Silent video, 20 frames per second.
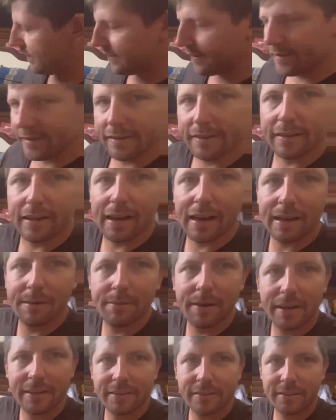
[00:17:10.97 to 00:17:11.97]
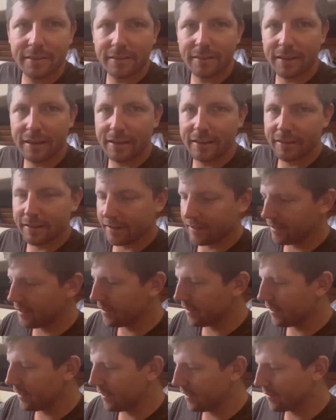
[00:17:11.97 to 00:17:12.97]
this is a high modulus line
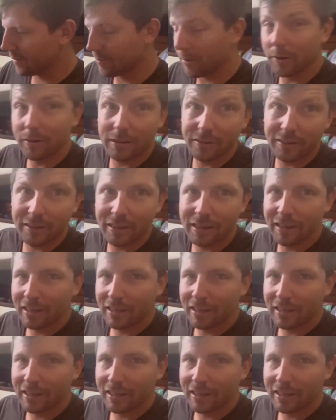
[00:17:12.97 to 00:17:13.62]
supposedly,